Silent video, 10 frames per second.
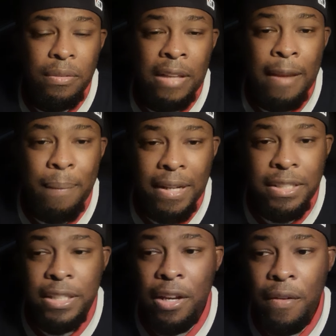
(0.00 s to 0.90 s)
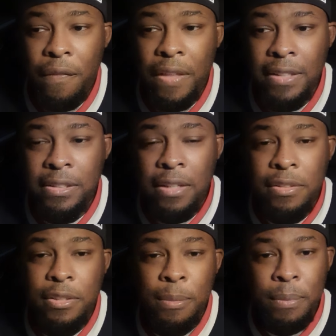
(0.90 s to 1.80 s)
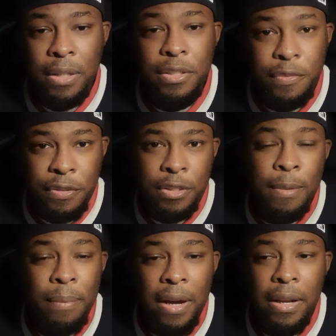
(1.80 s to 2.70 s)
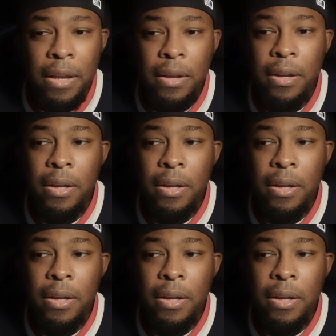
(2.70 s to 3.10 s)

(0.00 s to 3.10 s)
like myself that's done so much for somebody